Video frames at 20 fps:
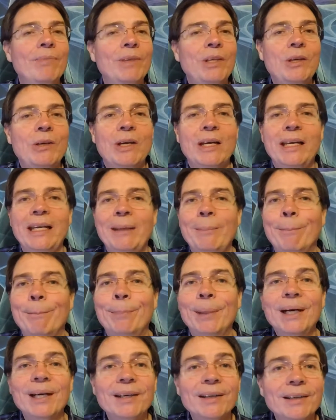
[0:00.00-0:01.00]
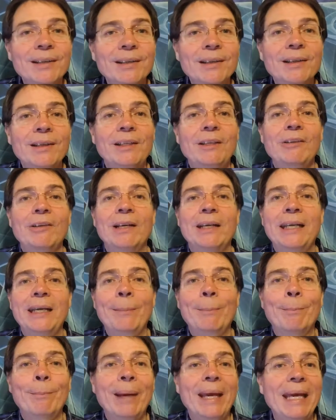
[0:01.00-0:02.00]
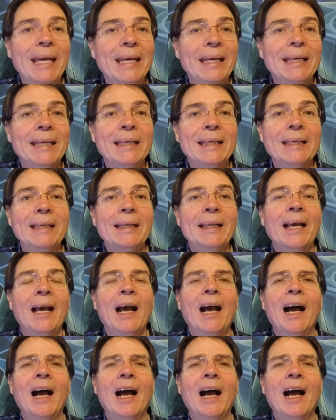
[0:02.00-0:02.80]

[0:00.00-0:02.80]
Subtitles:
You can eat butter, you can eat bacon.